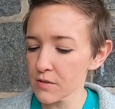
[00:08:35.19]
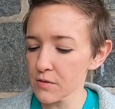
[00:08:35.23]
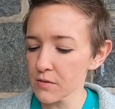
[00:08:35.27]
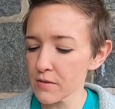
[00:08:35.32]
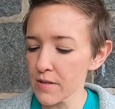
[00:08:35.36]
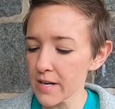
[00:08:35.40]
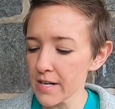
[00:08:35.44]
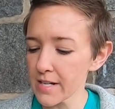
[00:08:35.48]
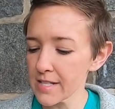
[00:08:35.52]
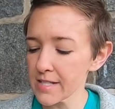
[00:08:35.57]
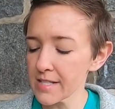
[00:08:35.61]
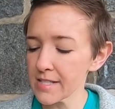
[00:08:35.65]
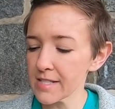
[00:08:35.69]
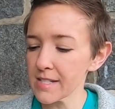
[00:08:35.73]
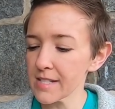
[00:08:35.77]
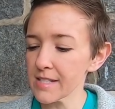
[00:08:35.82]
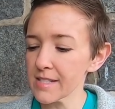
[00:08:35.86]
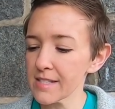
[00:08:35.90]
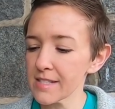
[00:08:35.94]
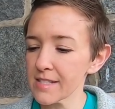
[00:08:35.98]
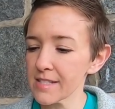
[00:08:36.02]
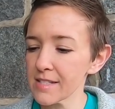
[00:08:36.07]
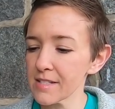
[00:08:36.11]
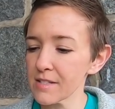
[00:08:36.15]
United
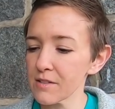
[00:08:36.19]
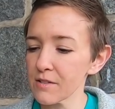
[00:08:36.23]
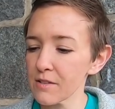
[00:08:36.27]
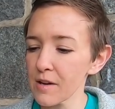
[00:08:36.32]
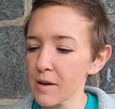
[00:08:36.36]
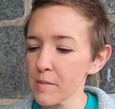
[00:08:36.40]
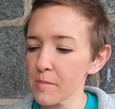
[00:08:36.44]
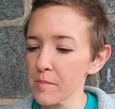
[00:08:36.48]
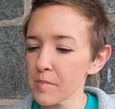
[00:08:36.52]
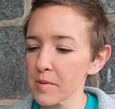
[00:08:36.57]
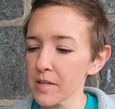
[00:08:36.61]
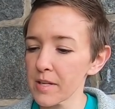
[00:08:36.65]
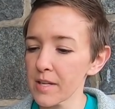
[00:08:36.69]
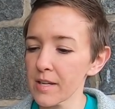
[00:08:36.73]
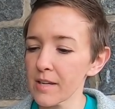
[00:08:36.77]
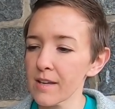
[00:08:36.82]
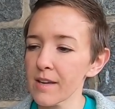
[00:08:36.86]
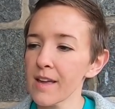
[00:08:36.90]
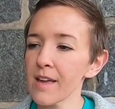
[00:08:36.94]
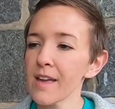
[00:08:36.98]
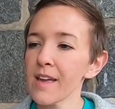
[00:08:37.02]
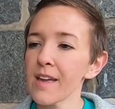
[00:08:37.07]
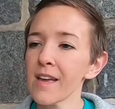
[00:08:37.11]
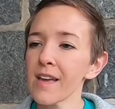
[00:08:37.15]
States Steel Company.
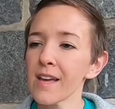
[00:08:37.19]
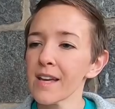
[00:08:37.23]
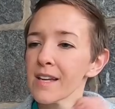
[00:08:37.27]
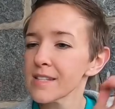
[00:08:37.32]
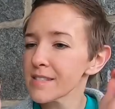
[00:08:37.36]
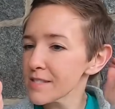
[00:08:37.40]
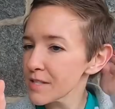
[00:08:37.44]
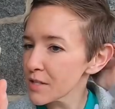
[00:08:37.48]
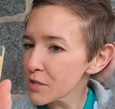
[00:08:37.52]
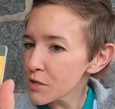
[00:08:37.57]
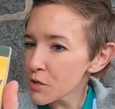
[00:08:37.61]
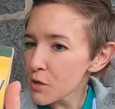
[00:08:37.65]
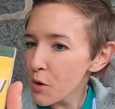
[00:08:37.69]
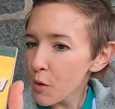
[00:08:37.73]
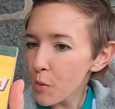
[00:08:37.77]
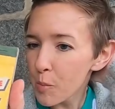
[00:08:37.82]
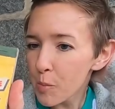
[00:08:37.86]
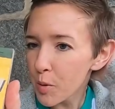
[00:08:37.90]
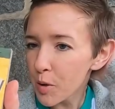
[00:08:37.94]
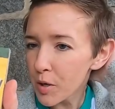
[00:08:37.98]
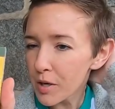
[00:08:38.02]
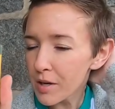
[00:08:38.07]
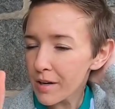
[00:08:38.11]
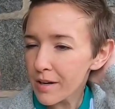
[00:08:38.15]
It's a
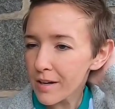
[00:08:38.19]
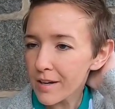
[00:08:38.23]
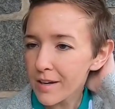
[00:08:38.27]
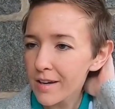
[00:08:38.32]
notebook.